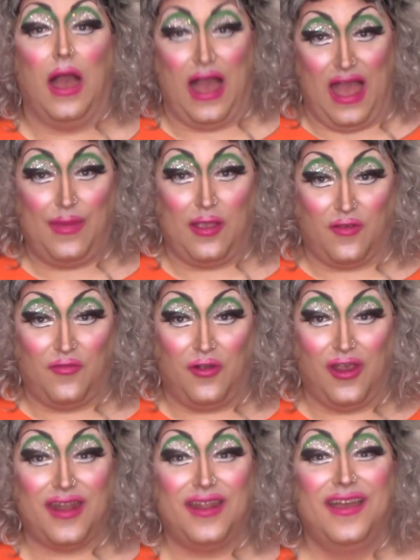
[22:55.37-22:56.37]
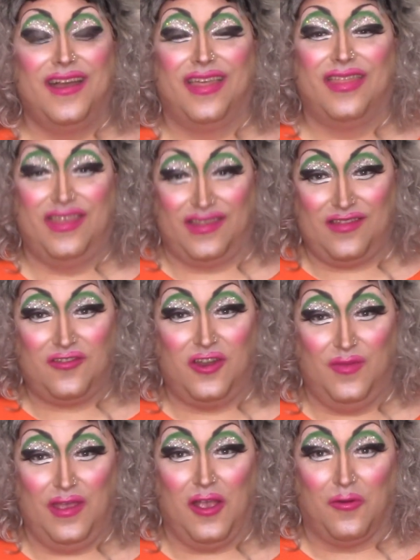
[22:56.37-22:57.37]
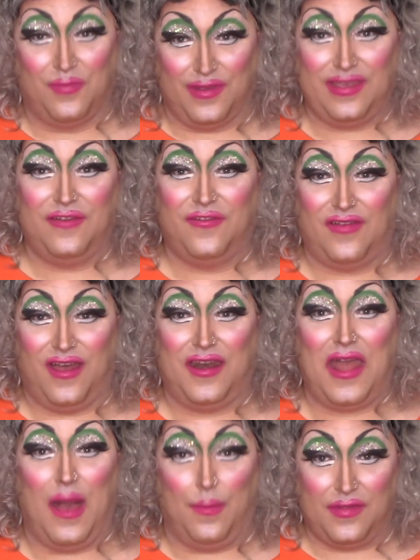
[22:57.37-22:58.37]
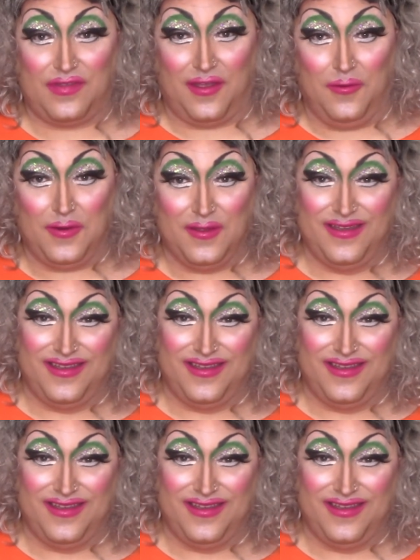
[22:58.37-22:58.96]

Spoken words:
I'm here for it. This is going to be a really fun episode.